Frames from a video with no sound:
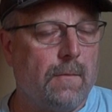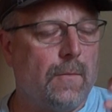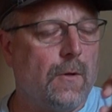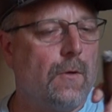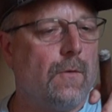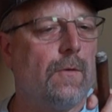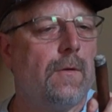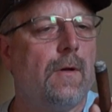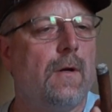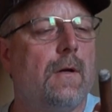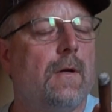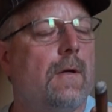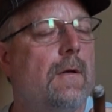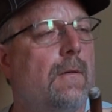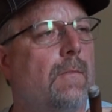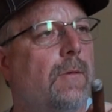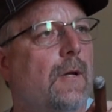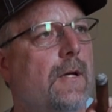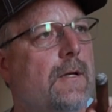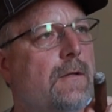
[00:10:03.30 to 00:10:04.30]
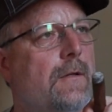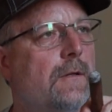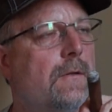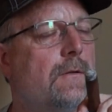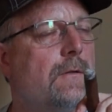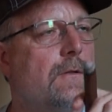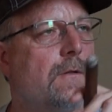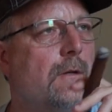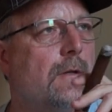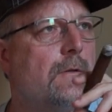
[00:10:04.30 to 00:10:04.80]
both
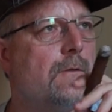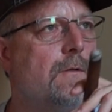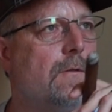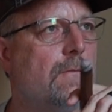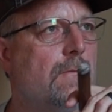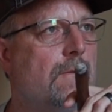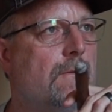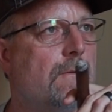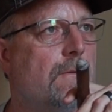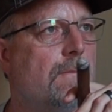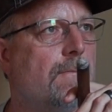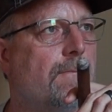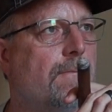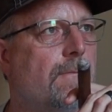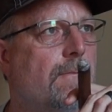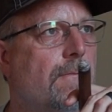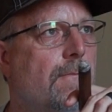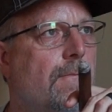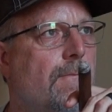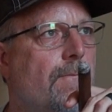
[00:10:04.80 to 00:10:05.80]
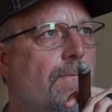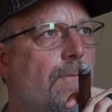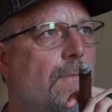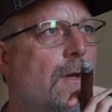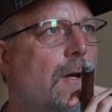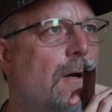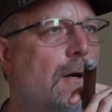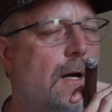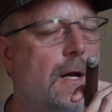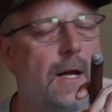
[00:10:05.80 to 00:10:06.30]
places. She was
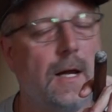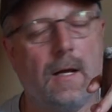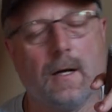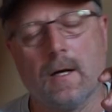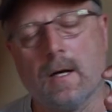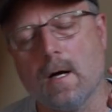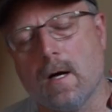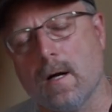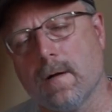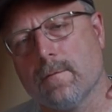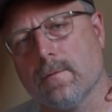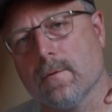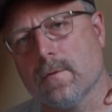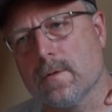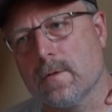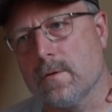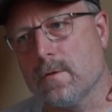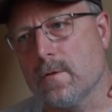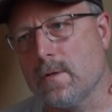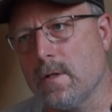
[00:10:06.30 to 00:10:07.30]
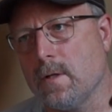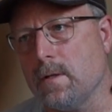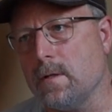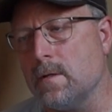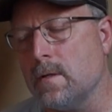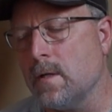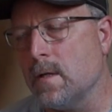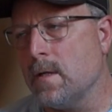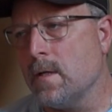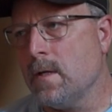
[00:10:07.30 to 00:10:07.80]
there. I had a conference, and she
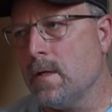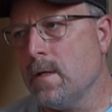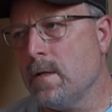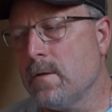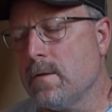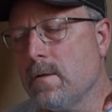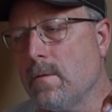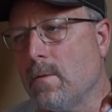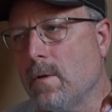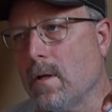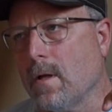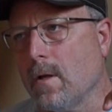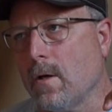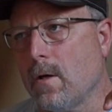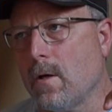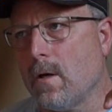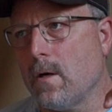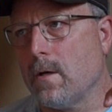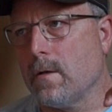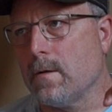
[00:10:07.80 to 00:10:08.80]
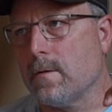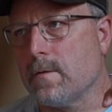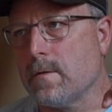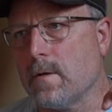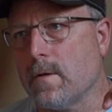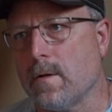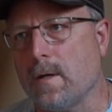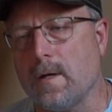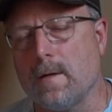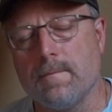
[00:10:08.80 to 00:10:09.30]
went along, and
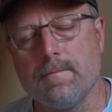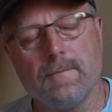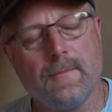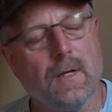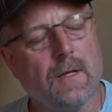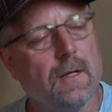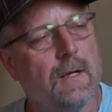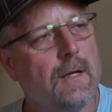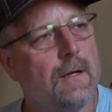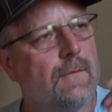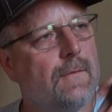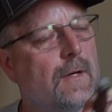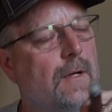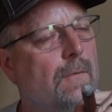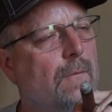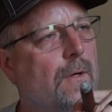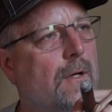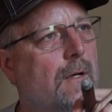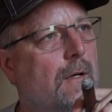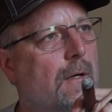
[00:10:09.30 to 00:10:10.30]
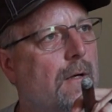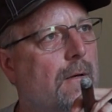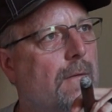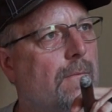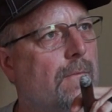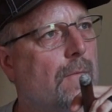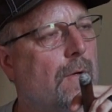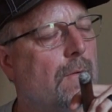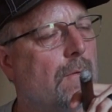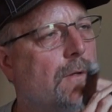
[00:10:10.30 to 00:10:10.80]
so then in the evening
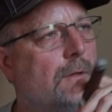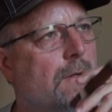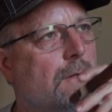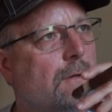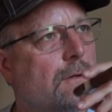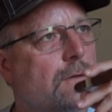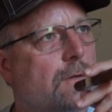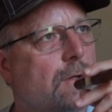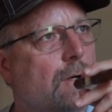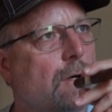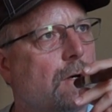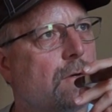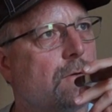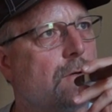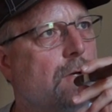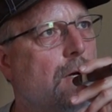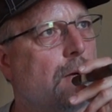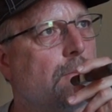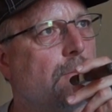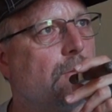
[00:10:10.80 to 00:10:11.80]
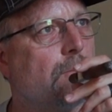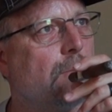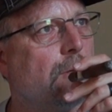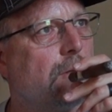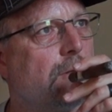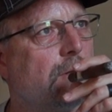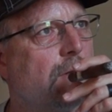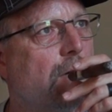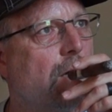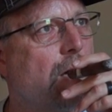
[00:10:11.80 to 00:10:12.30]
we went to the cigar shops.
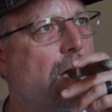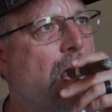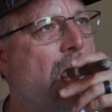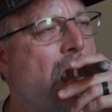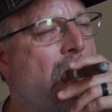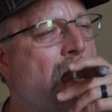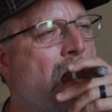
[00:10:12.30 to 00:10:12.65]
But